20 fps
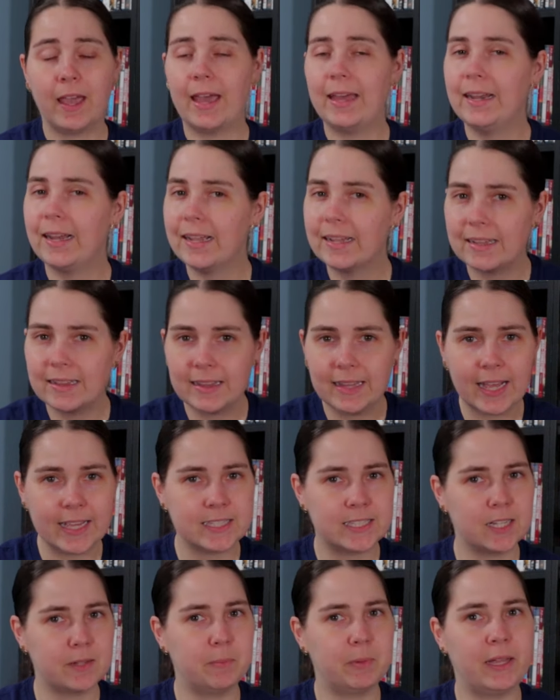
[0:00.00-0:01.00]
and in
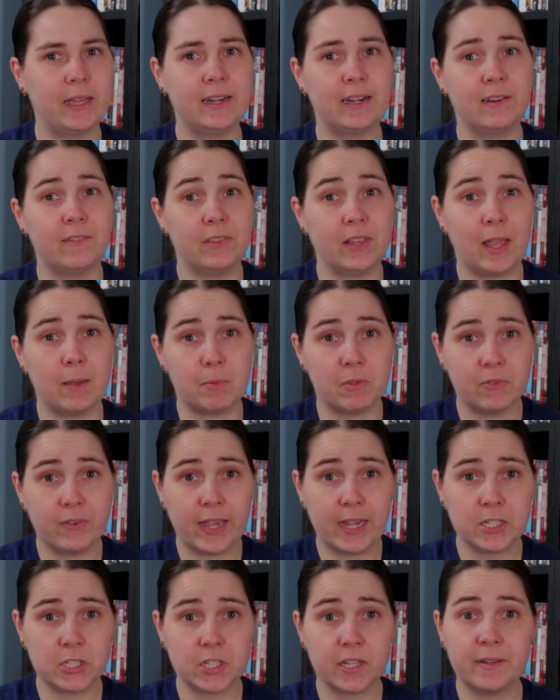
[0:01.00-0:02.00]
classic Planet of the Apes
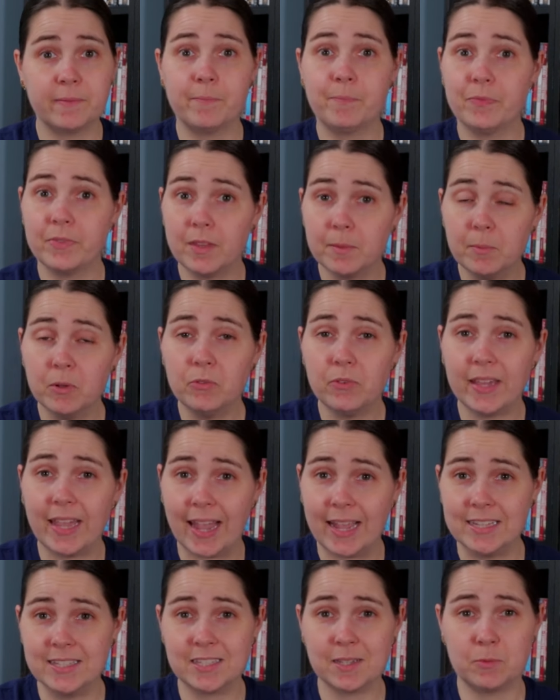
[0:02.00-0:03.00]
fashion, the movie
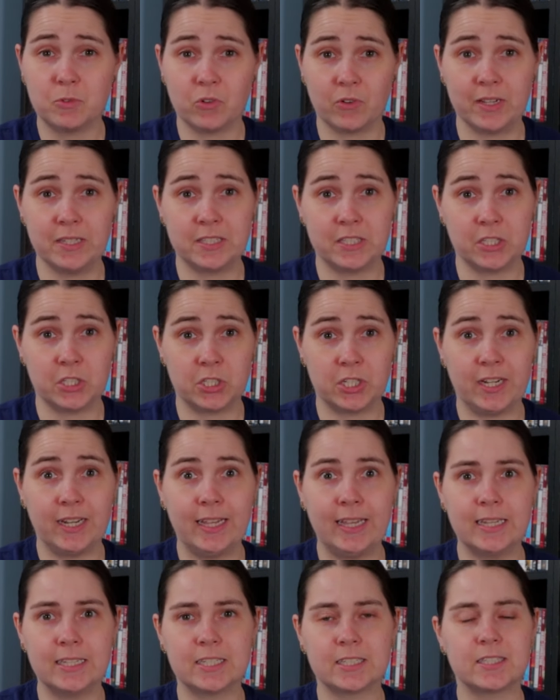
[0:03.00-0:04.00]
ends up
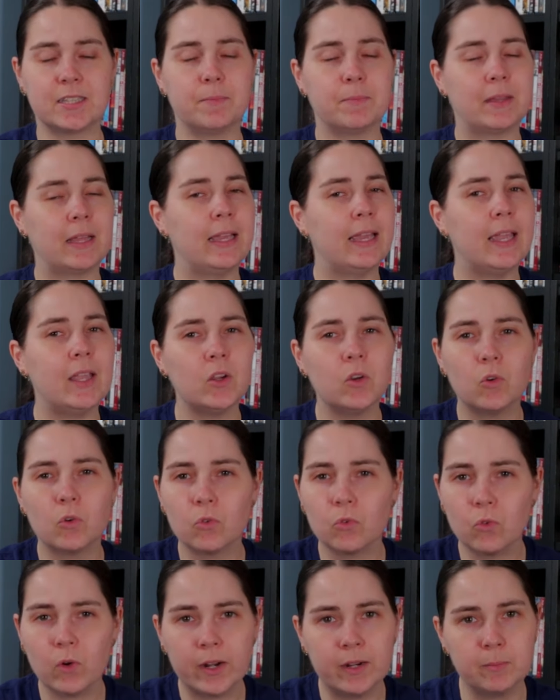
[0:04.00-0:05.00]
transitioning into something
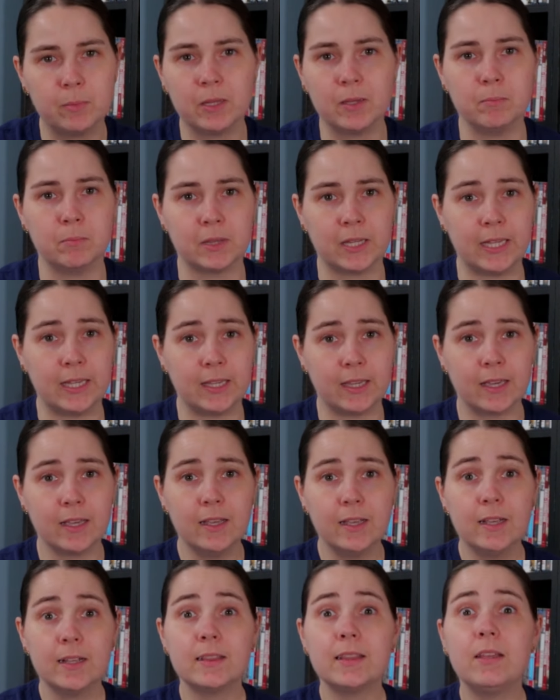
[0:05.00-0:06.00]
incredibly bleak,
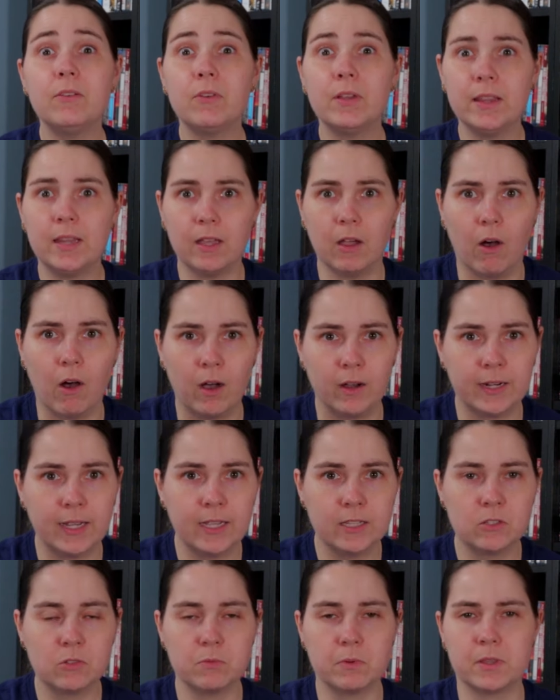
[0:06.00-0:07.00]
leaving the
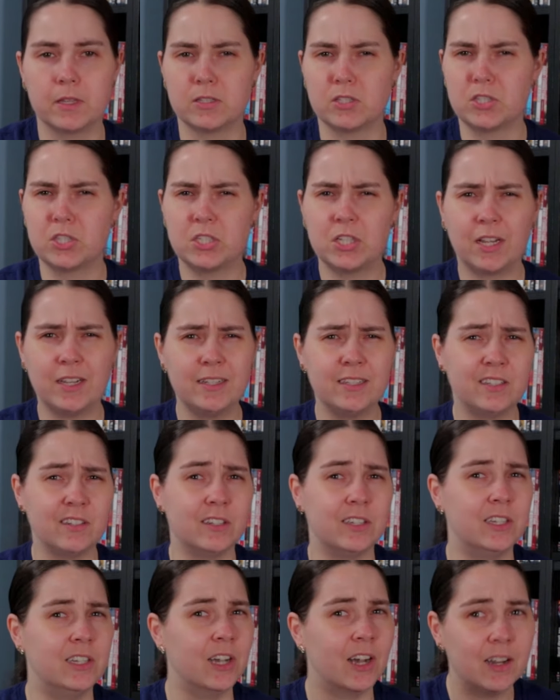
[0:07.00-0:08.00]
audience with a
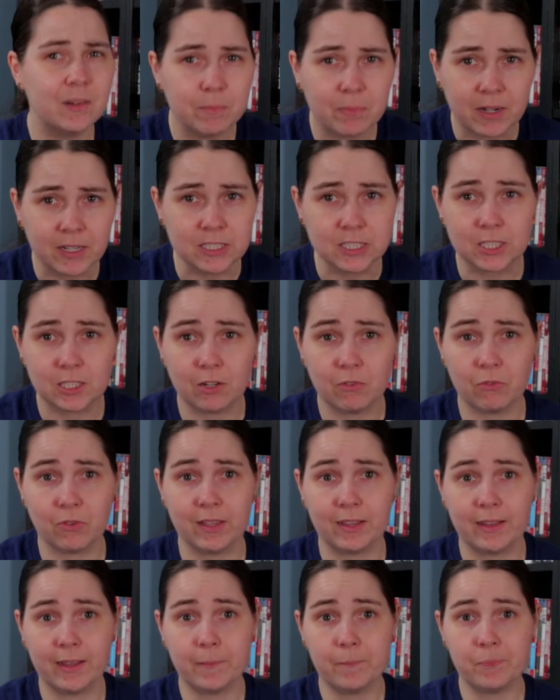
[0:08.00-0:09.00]
stunned, gut punched
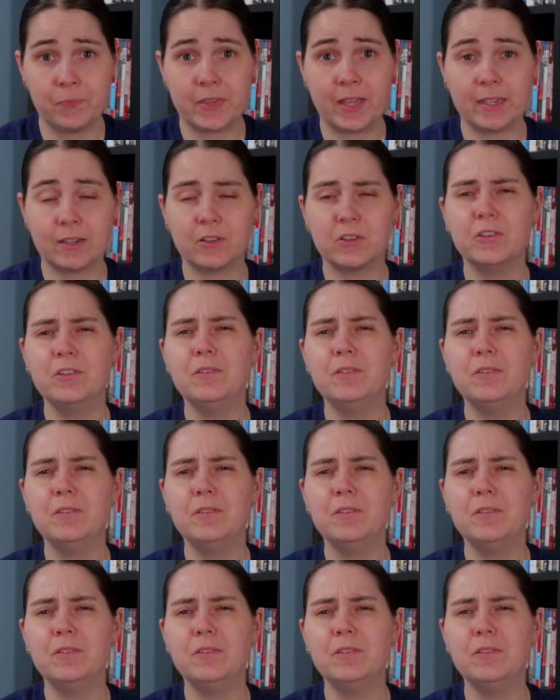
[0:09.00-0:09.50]
feeling that